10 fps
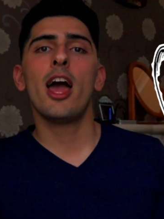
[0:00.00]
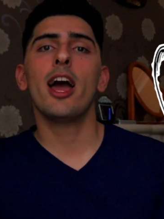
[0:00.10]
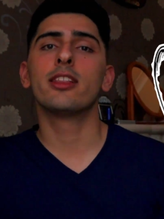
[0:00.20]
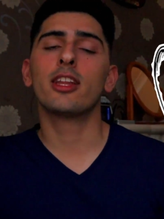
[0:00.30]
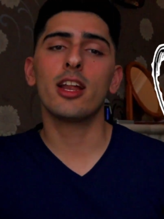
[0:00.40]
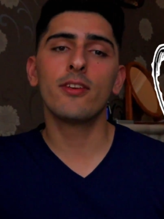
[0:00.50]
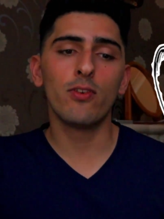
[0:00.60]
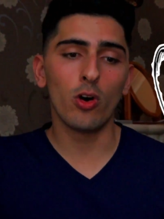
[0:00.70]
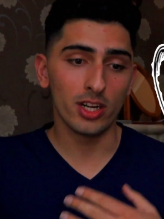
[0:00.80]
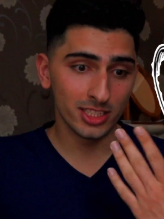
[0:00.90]
And then
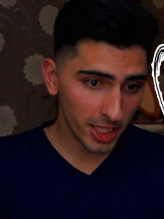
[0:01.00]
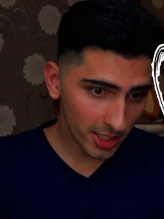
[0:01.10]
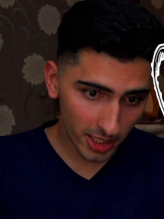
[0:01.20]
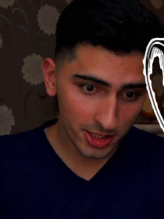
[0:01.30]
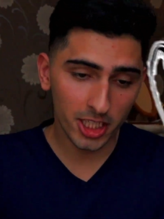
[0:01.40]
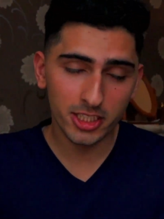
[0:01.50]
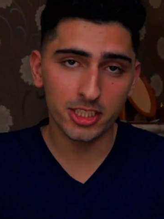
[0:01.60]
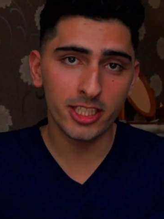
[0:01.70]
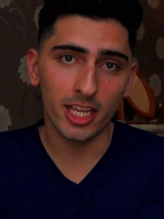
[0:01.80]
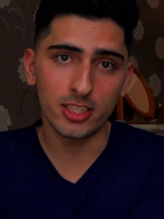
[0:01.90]
in
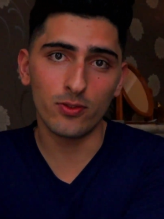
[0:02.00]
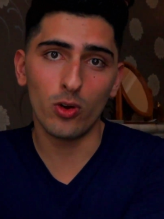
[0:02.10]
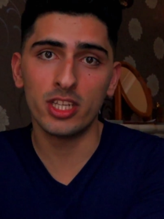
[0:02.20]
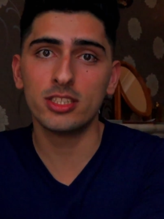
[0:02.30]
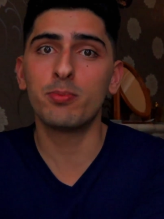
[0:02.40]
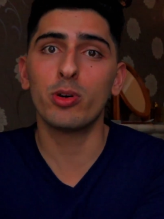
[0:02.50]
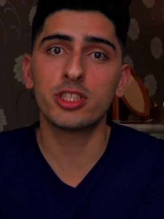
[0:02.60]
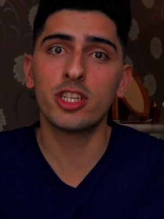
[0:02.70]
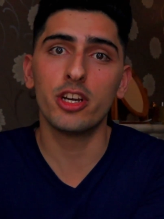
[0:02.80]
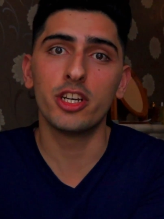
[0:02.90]
JJ's case, for his
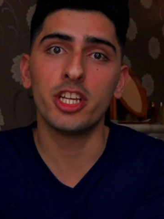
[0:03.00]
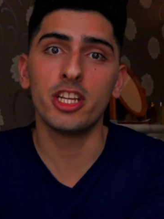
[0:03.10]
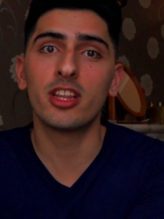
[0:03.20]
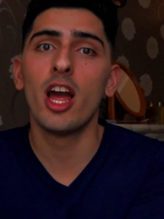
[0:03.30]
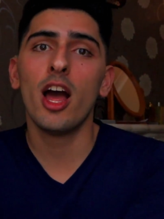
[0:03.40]
posterior teeth,